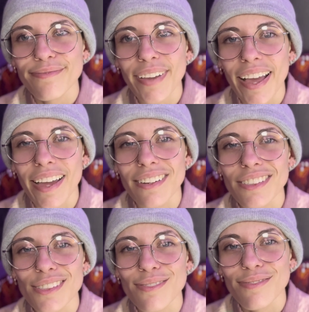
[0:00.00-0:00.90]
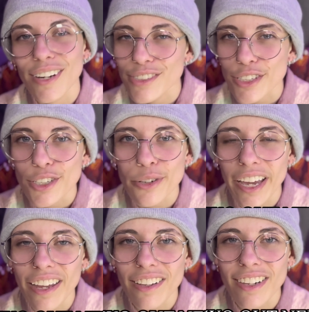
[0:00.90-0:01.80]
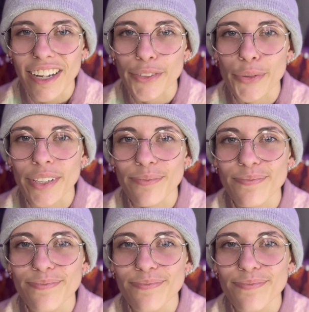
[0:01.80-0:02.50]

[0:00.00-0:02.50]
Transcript: And I'll see you again in the next one.